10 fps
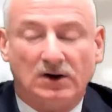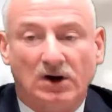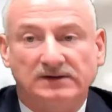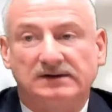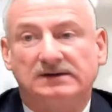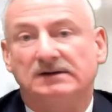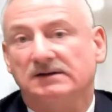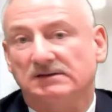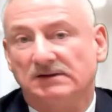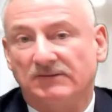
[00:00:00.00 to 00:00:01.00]
Content and
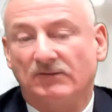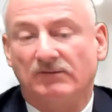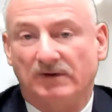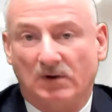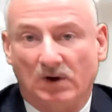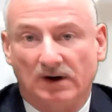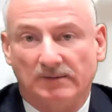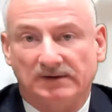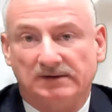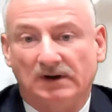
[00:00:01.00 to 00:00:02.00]
delivery
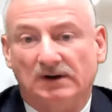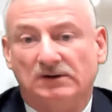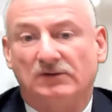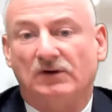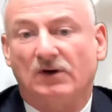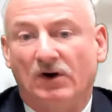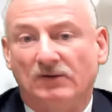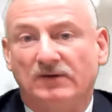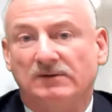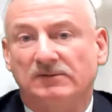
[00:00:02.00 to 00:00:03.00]
requirements. The
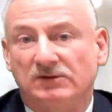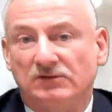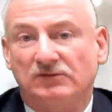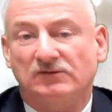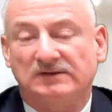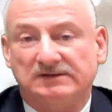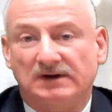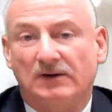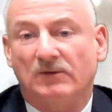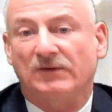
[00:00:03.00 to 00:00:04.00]
contract will usually
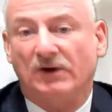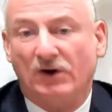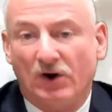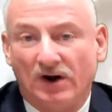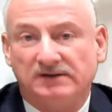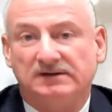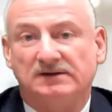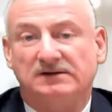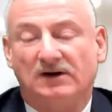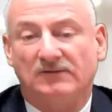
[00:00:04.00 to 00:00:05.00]
say what the
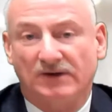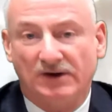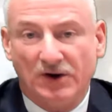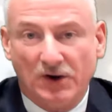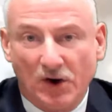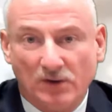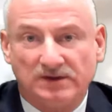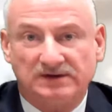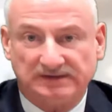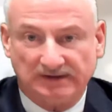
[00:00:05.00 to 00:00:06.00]
content of the
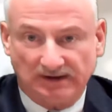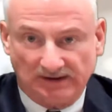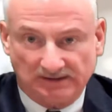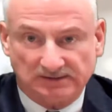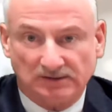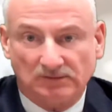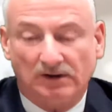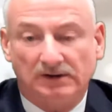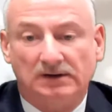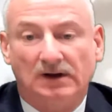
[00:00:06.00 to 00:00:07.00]
notice is,
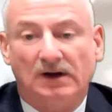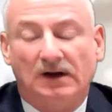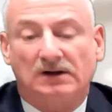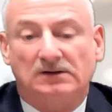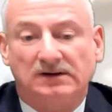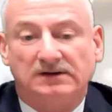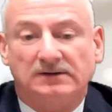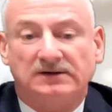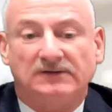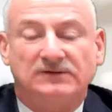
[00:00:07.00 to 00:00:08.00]
right? A lot of
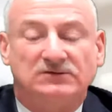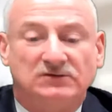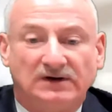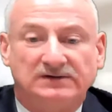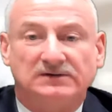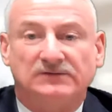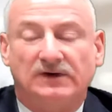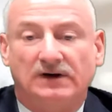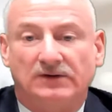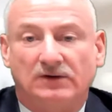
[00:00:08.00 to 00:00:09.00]
times you have to
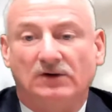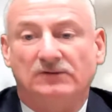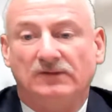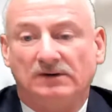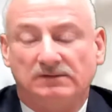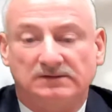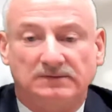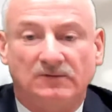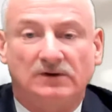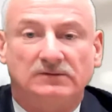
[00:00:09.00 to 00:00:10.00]
justify, the contractor or
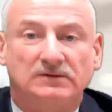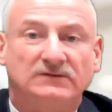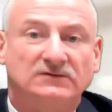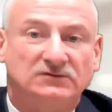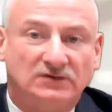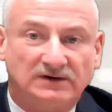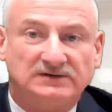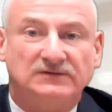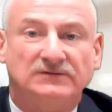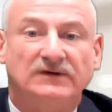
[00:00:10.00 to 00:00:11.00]
subcontractor will have to
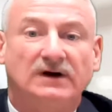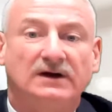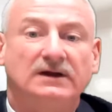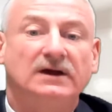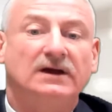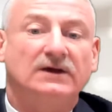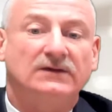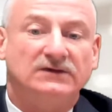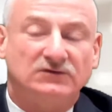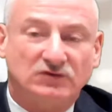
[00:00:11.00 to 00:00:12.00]
justify
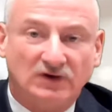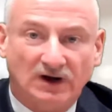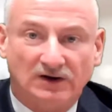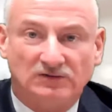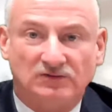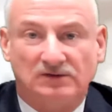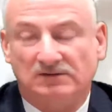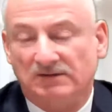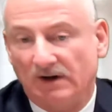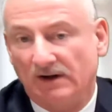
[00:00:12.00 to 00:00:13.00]
the change in
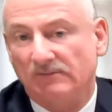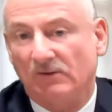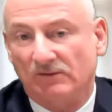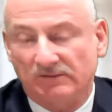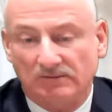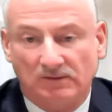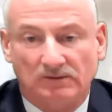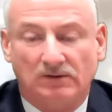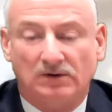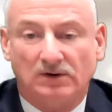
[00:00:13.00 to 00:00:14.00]
time
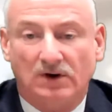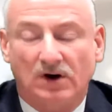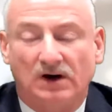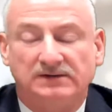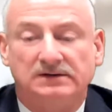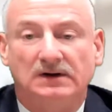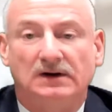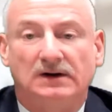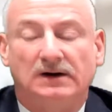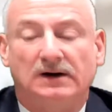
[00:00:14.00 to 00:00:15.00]
or cost.
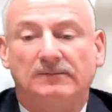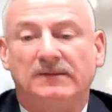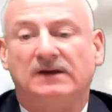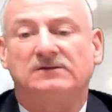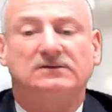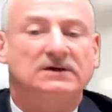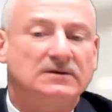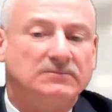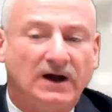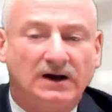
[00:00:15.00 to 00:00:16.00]
And so you
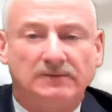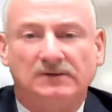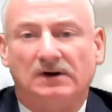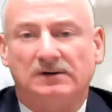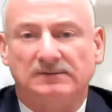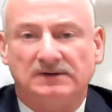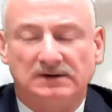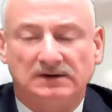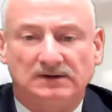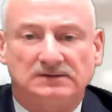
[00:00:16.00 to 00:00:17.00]
need backup documents,
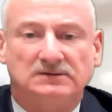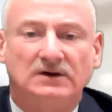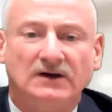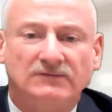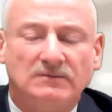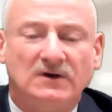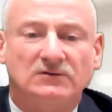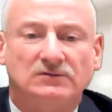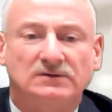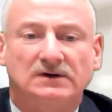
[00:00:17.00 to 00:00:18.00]
you need this. So you have to make
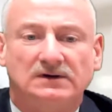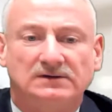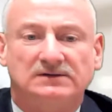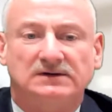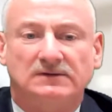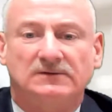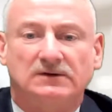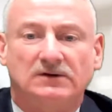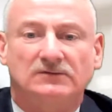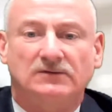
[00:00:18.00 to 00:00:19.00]
sure that you understand what the
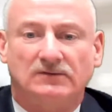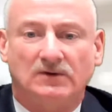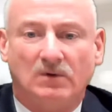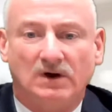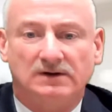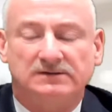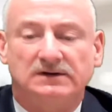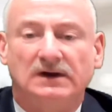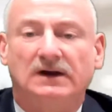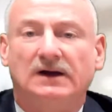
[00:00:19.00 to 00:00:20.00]
contract requires
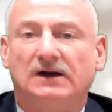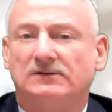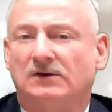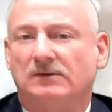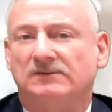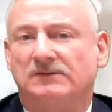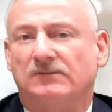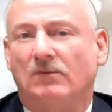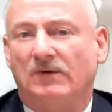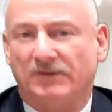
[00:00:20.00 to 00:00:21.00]
in terms of
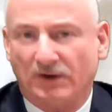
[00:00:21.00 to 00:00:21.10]
what the